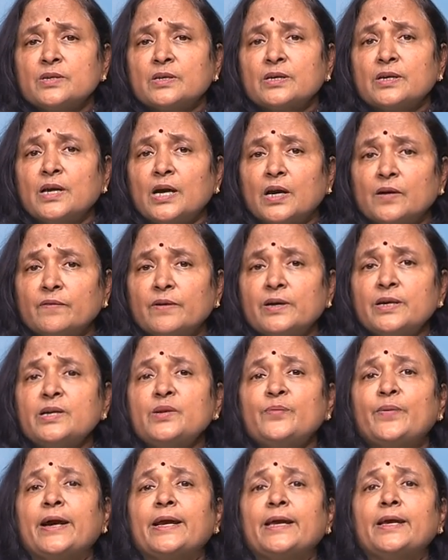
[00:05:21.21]
governed
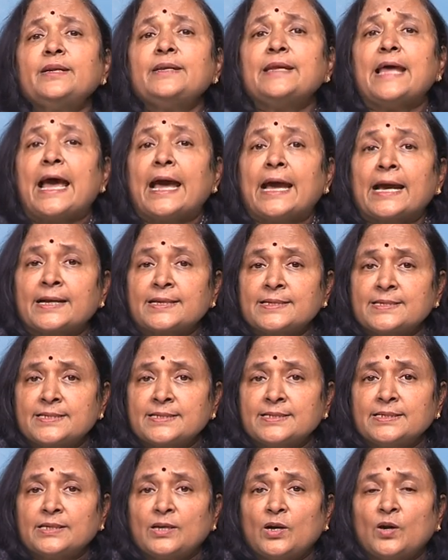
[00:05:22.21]
by an act
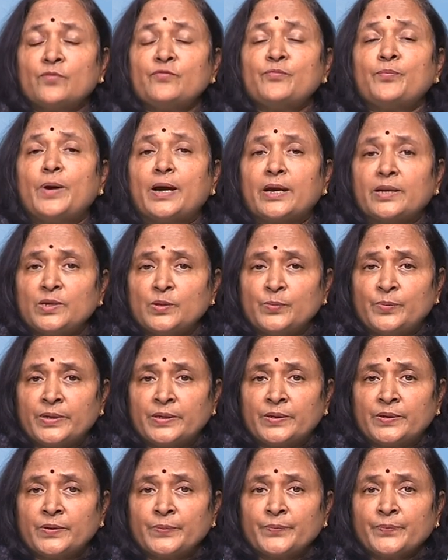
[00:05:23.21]
of
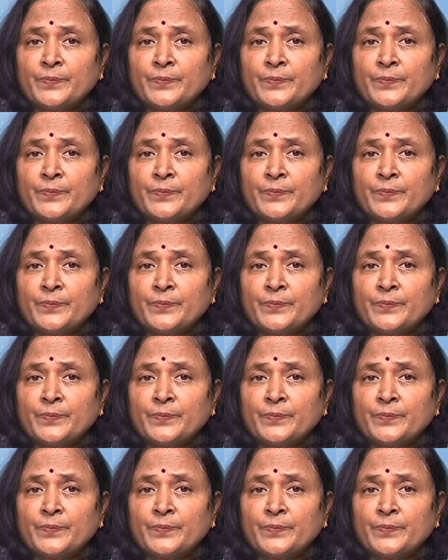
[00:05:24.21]
parliament.